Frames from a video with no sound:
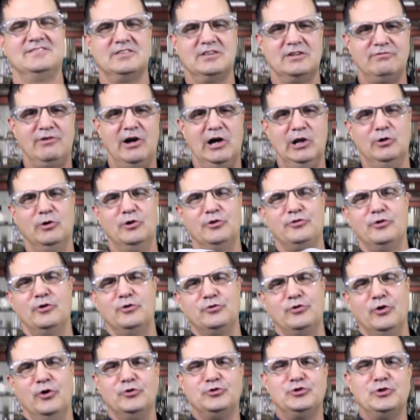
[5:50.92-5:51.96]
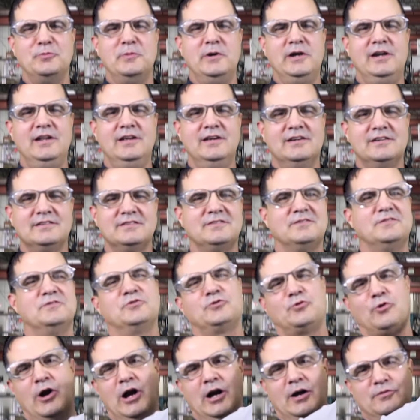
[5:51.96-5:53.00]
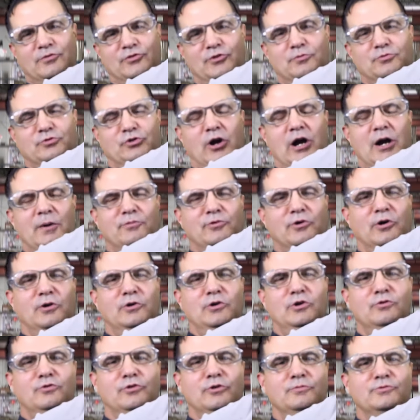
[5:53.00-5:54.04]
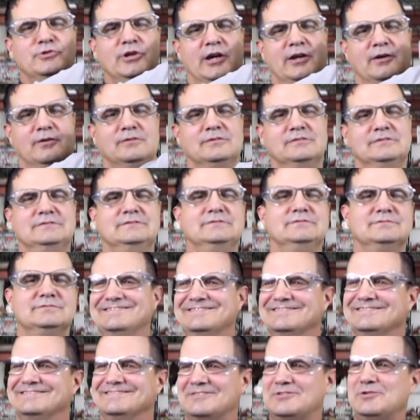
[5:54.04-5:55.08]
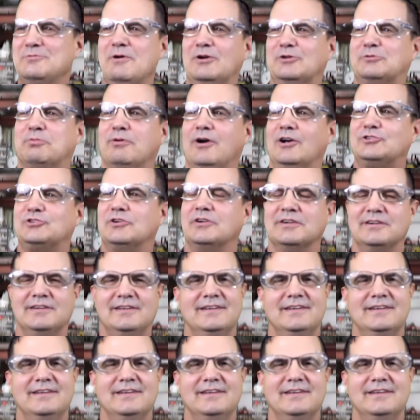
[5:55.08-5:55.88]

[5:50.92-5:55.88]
Follow us on social media, subscribe to our YouTube channel. Too much pressure.